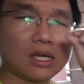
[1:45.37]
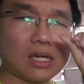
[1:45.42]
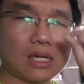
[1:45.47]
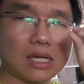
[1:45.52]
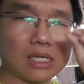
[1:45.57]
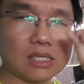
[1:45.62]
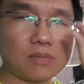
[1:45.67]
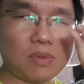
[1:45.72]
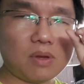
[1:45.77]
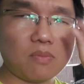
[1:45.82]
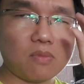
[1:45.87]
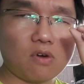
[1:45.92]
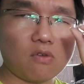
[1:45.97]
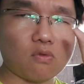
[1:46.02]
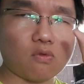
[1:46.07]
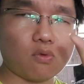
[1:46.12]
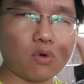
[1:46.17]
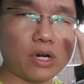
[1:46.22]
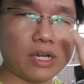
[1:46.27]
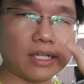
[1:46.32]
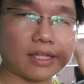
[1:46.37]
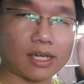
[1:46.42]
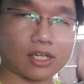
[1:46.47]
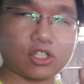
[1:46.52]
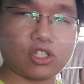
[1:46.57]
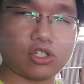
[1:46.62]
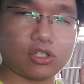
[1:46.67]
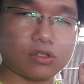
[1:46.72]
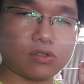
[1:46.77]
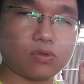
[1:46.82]
there's a bit more woolly
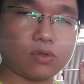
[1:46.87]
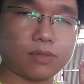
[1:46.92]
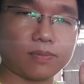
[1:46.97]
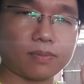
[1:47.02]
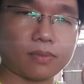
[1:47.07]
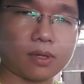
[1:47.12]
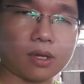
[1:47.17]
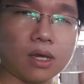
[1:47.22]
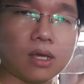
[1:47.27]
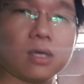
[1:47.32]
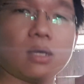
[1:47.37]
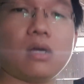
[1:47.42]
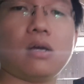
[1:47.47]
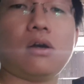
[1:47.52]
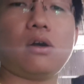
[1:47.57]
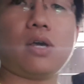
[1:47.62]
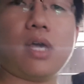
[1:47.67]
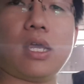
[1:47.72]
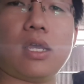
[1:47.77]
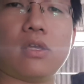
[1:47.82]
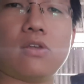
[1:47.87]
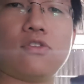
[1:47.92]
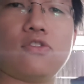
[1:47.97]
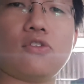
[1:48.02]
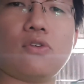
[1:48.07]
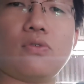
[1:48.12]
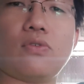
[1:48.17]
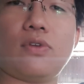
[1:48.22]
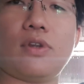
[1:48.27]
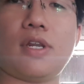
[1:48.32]
texture to it. Okay,
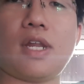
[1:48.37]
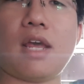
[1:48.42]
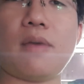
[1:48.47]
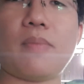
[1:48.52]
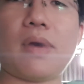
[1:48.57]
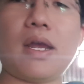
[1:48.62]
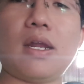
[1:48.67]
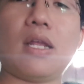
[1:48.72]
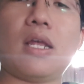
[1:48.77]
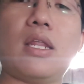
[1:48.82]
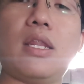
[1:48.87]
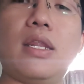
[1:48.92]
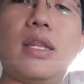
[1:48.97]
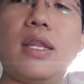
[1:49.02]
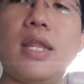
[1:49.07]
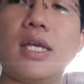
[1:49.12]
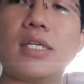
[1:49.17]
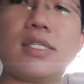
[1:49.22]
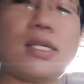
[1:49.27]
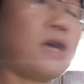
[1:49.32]
so never mind. Next